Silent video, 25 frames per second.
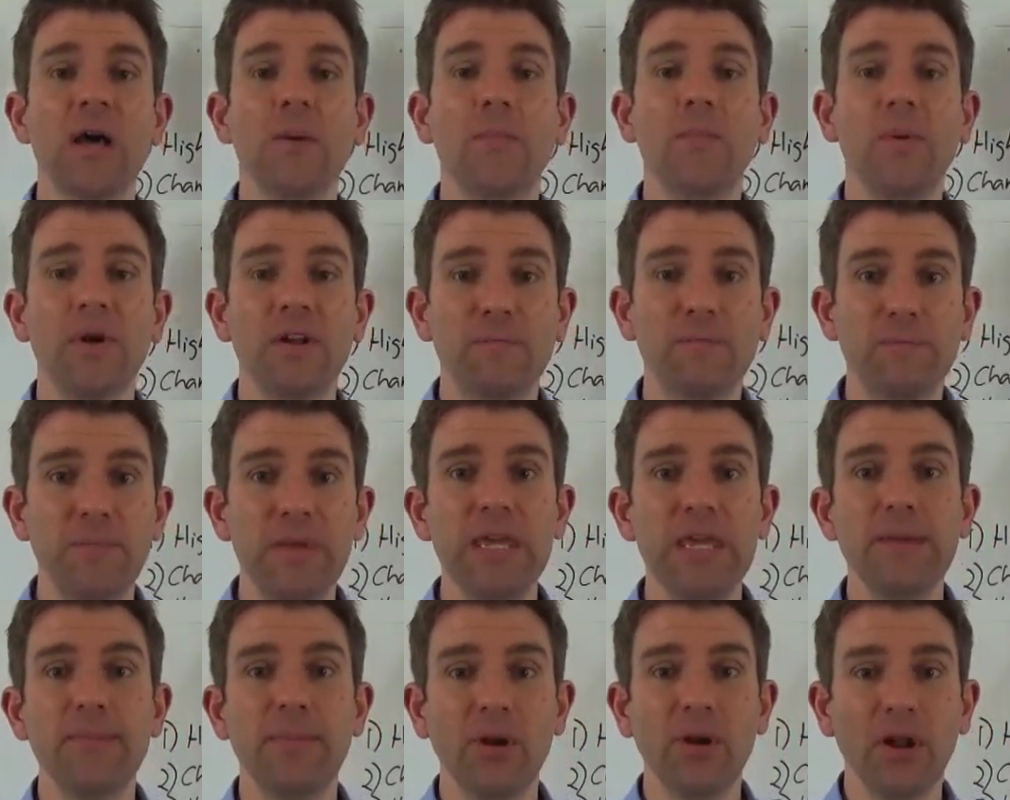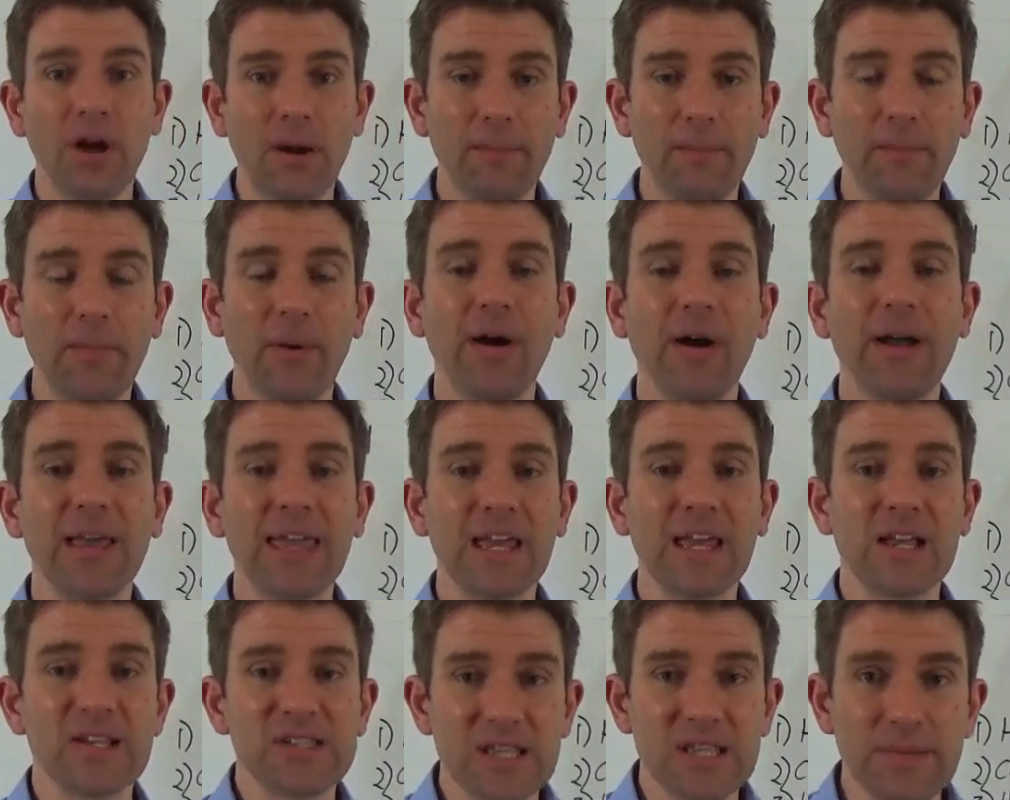but if people are buying
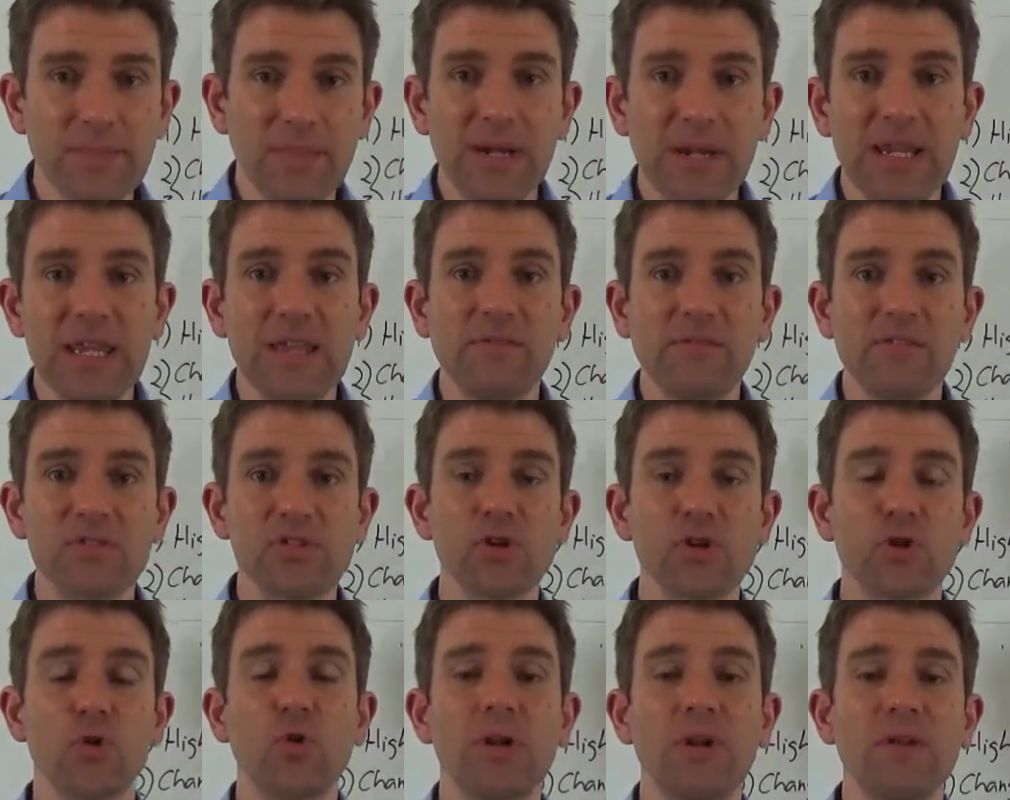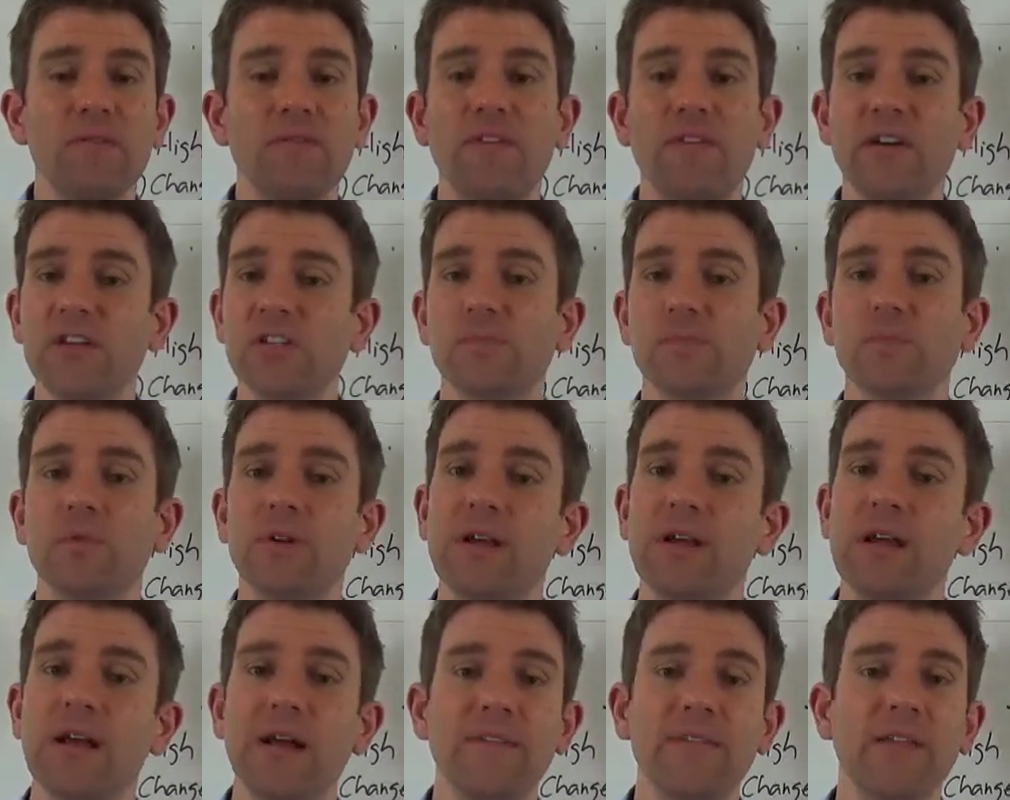it because they believe it's a good
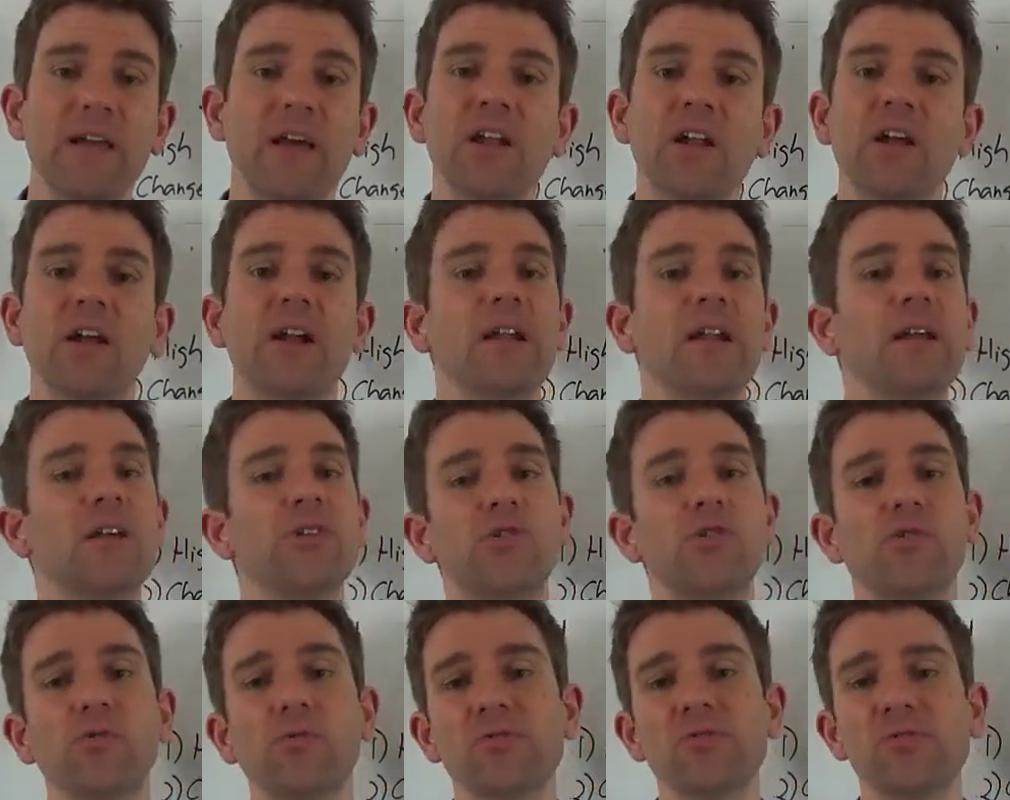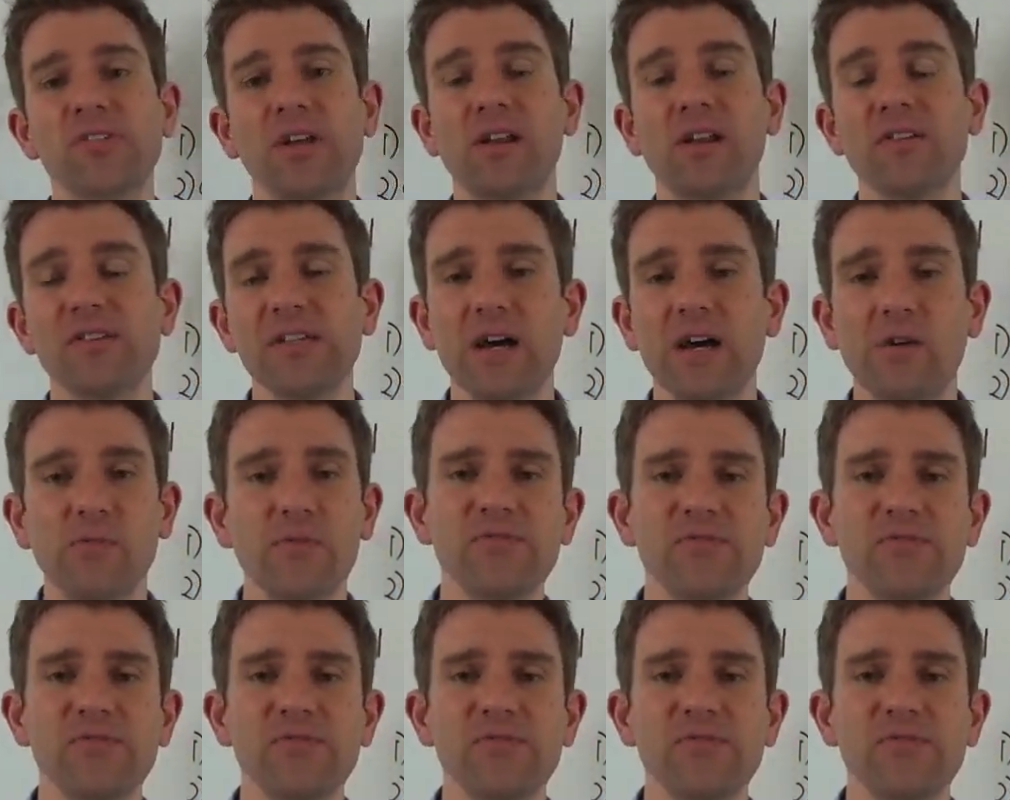investment, they're going to clear short sellers out.